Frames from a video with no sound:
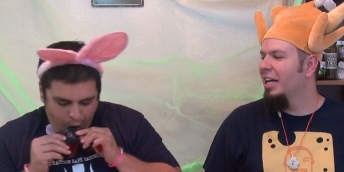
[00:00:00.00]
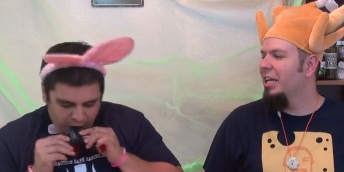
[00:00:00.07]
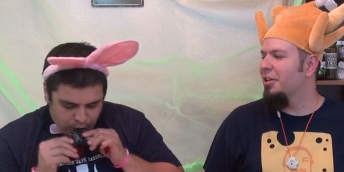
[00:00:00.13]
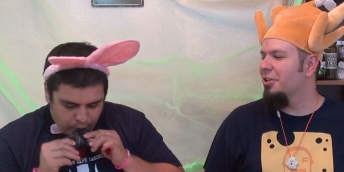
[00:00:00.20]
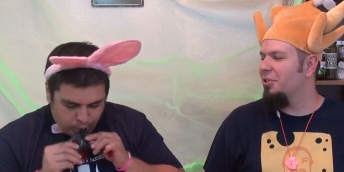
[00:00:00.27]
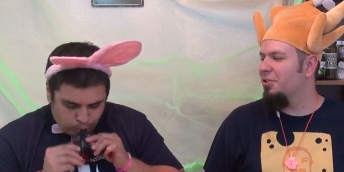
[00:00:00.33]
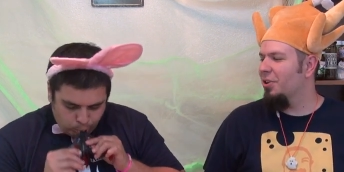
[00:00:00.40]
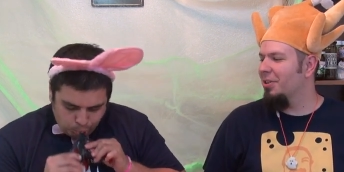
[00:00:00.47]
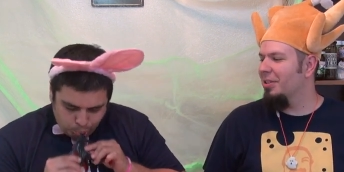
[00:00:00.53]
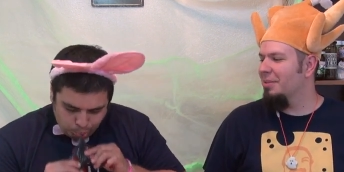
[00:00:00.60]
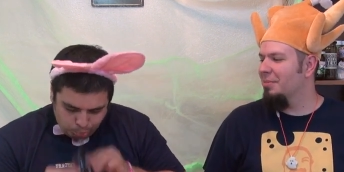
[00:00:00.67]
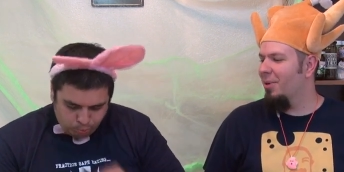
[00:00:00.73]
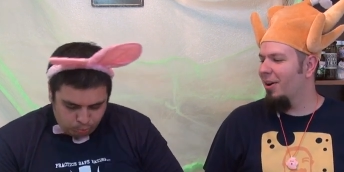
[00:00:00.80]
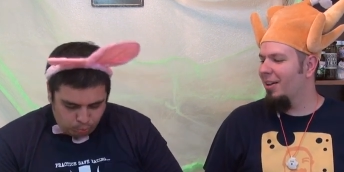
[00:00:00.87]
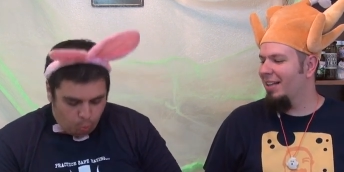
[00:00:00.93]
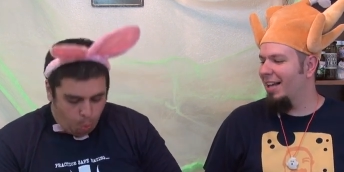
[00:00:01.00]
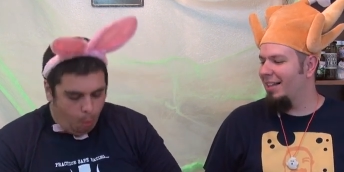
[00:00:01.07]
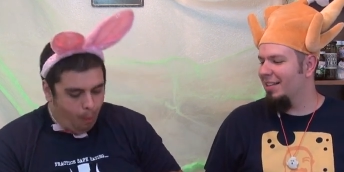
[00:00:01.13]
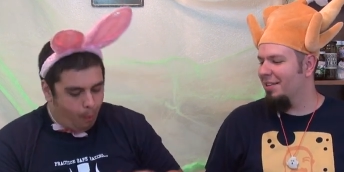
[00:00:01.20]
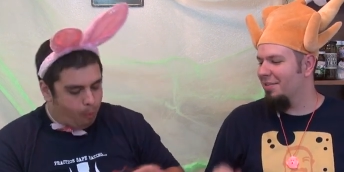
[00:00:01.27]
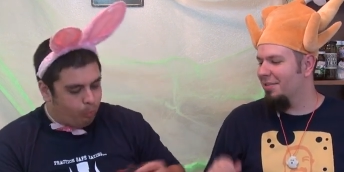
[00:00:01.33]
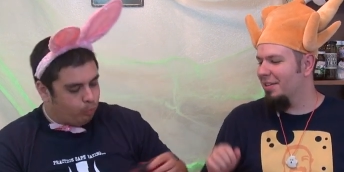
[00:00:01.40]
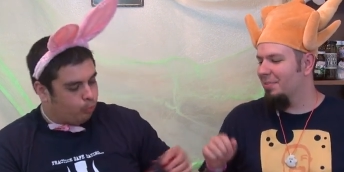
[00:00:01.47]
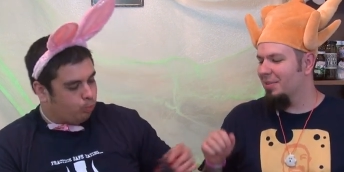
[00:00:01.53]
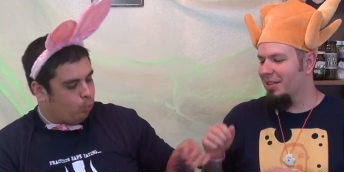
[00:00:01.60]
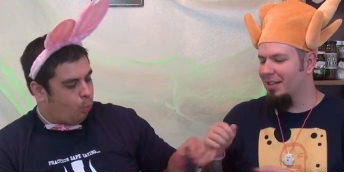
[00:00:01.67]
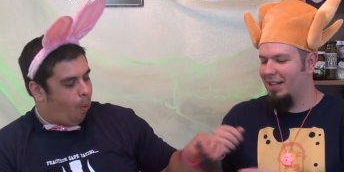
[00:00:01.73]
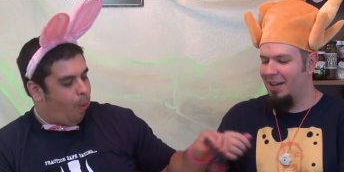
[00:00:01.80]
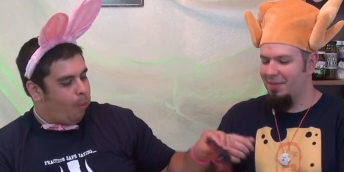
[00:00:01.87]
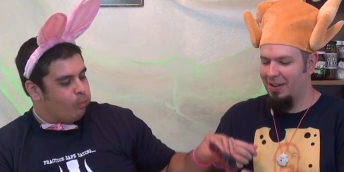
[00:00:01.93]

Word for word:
Speaker 1: You're struggling more on that than you did with the live